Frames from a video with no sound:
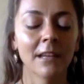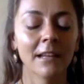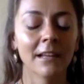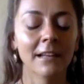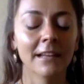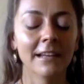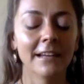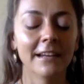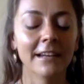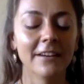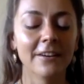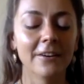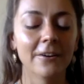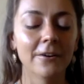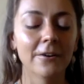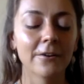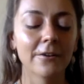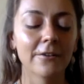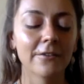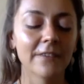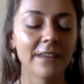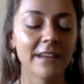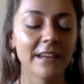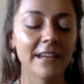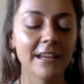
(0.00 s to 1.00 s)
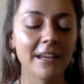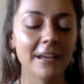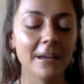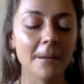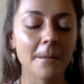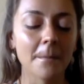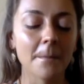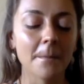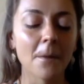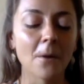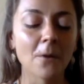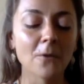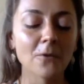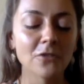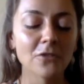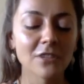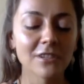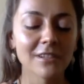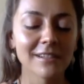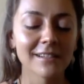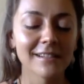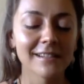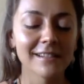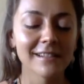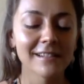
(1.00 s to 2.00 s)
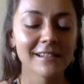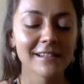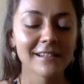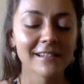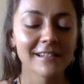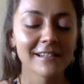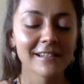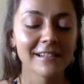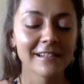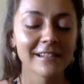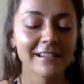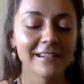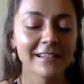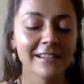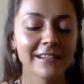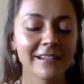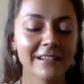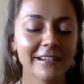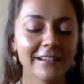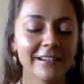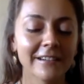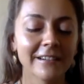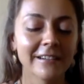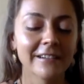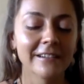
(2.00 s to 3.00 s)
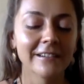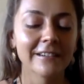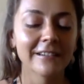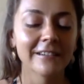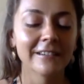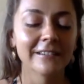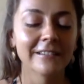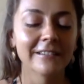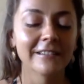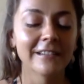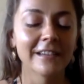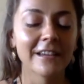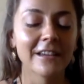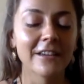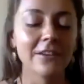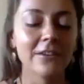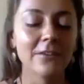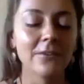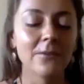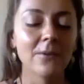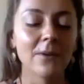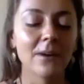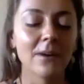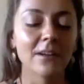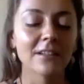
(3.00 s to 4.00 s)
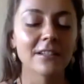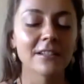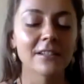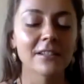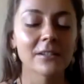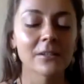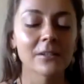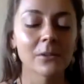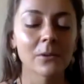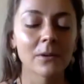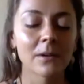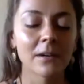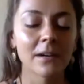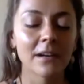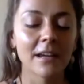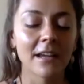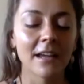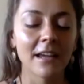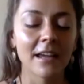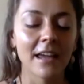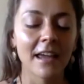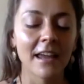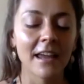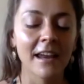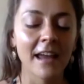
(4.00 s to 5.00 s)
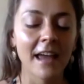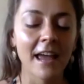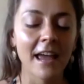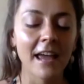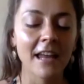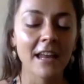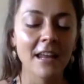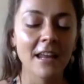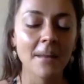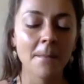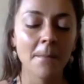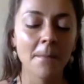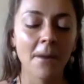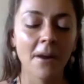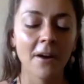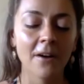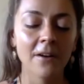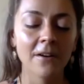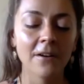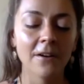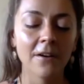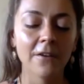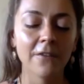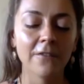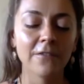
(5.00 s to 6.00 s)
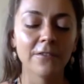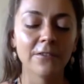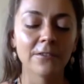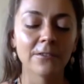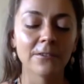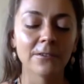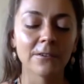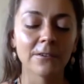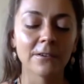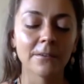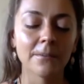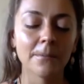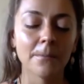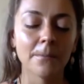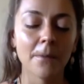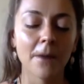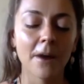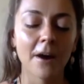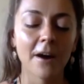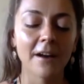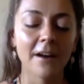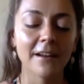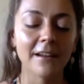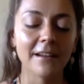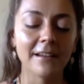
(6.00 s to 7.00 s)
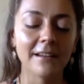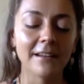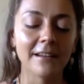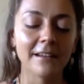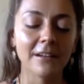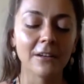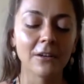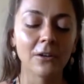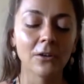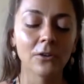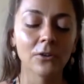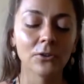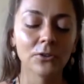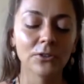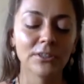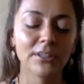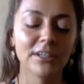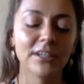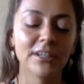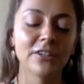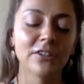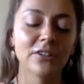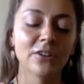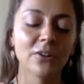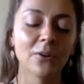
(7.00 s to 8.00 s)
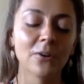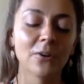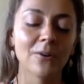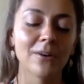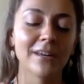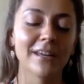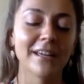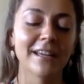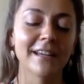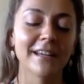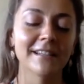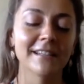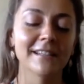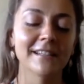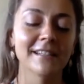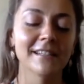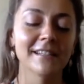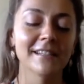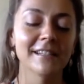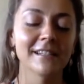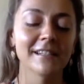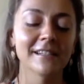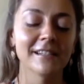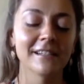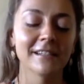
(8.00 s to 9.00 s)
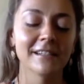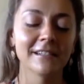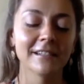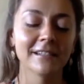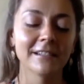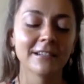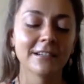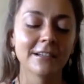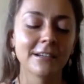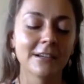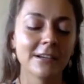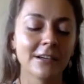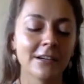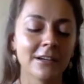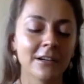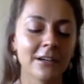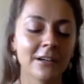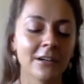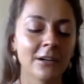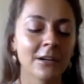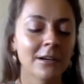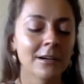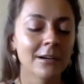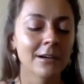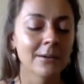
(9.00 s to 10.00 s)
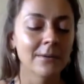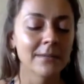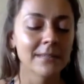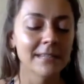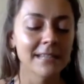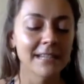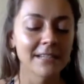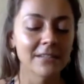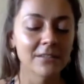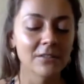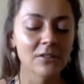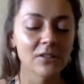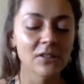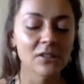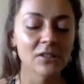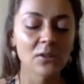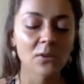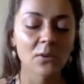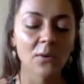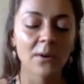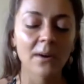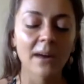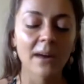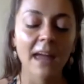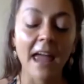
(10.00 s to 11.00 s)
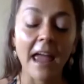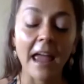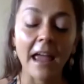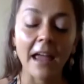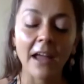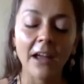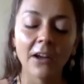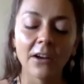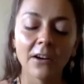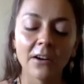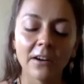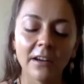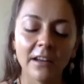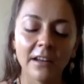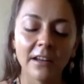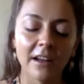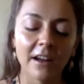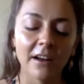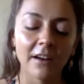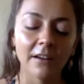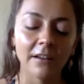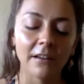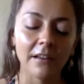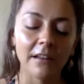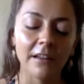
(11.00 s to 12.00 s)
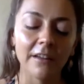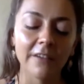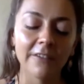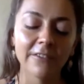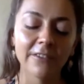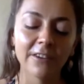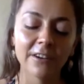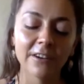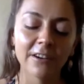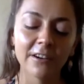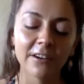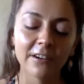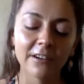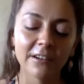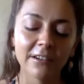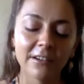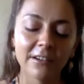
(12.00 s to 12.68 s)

Letting go of any emotions that you are storing in any part of your body, including your organs. We tend to store anger in our liver.